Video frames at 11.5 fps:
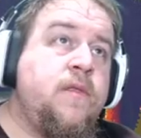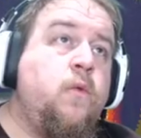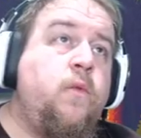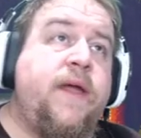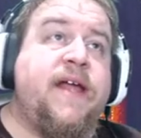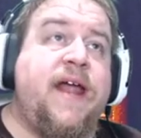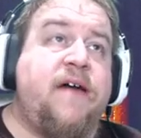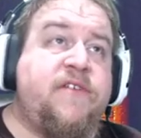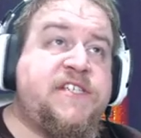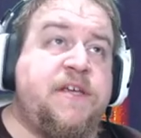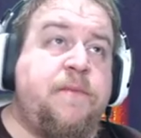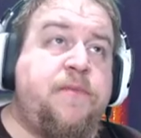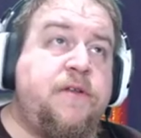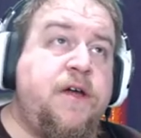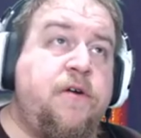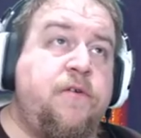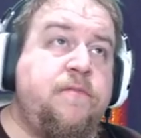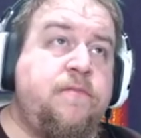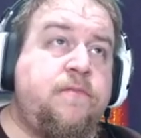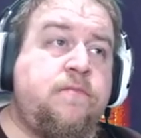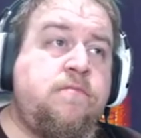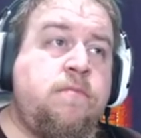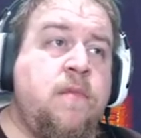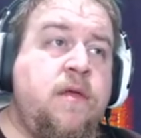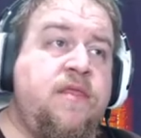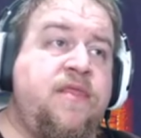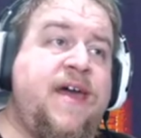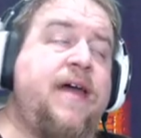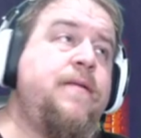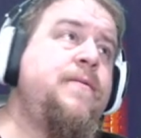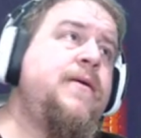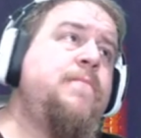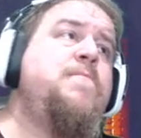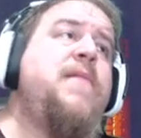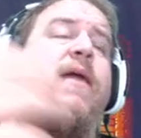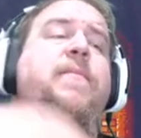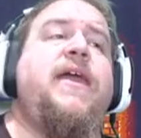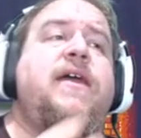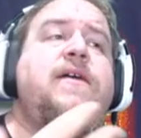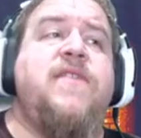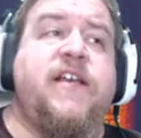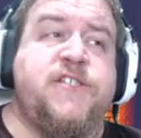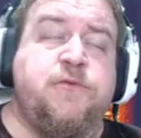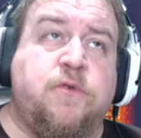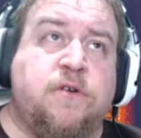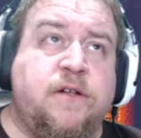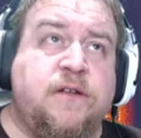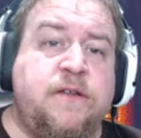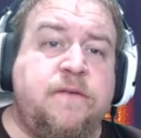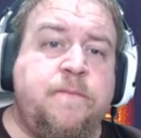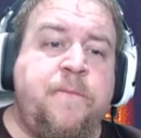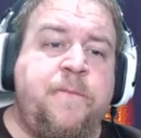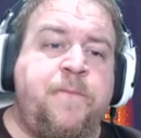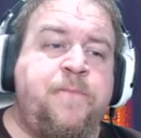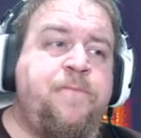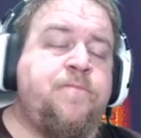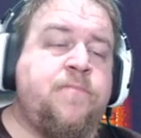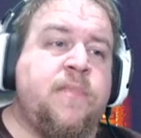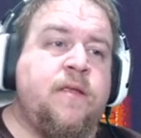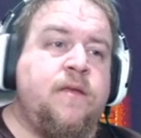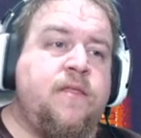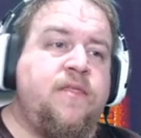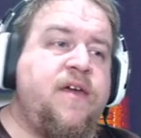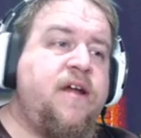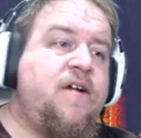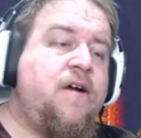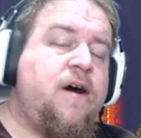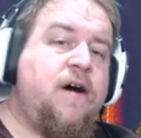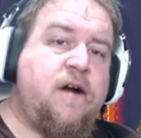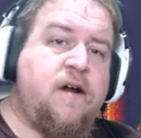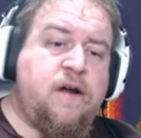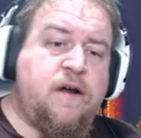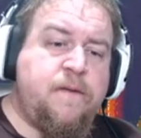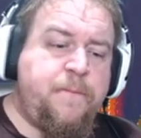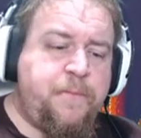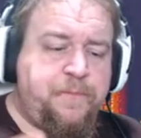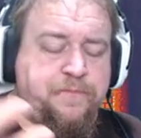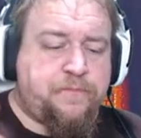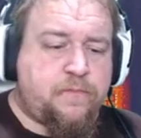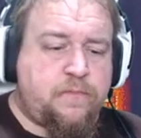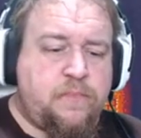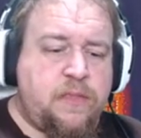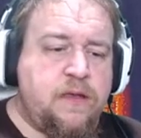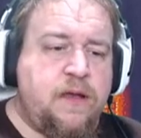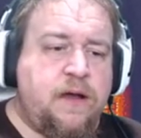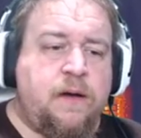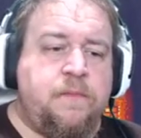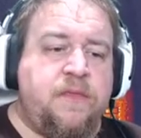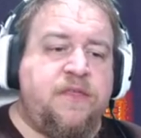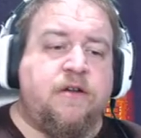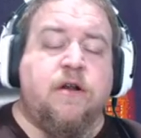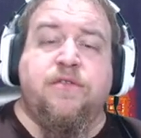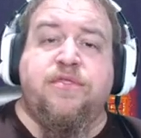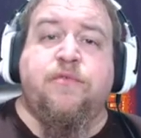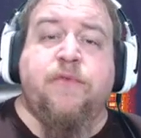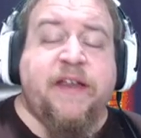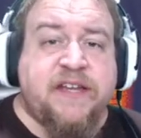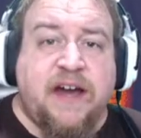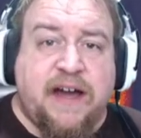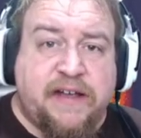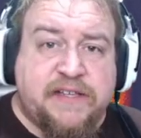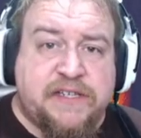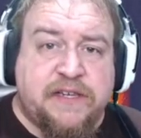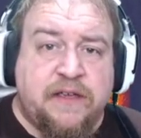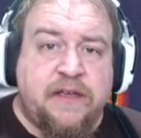we can have a simple note that maybe in this world, there are 3 tides.